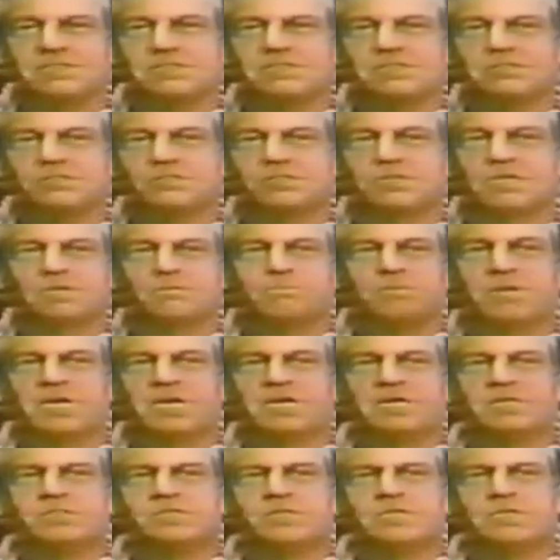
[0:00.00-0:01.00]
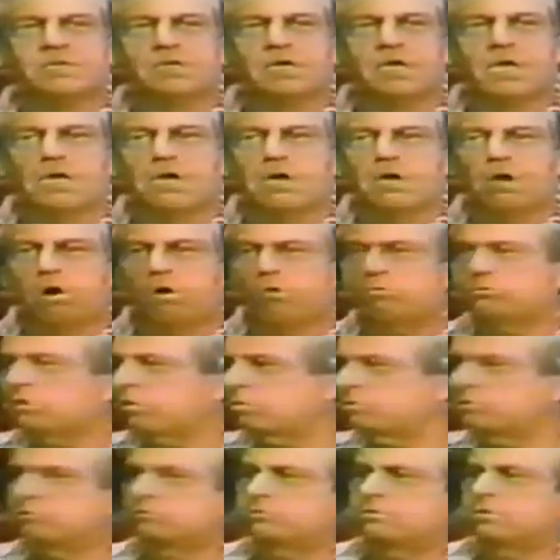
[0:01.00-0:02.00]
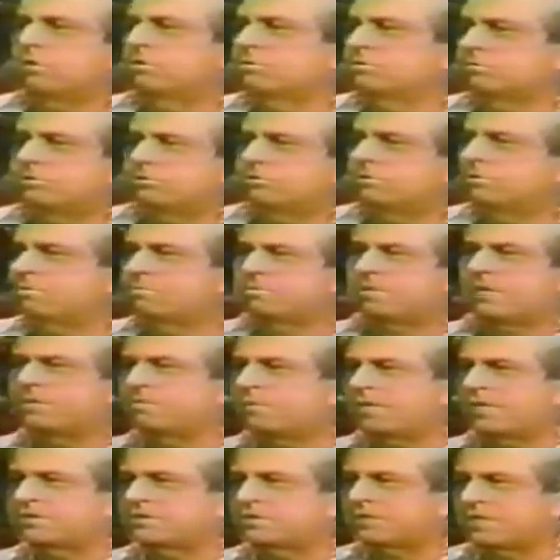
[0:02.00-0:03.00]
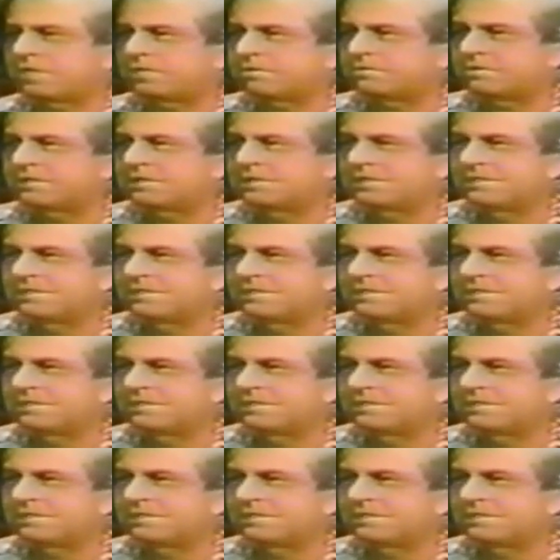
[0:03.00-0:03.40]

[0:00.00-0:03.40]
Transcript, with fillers: shot back. He said, oh, no, you don't. You don't pay my salary.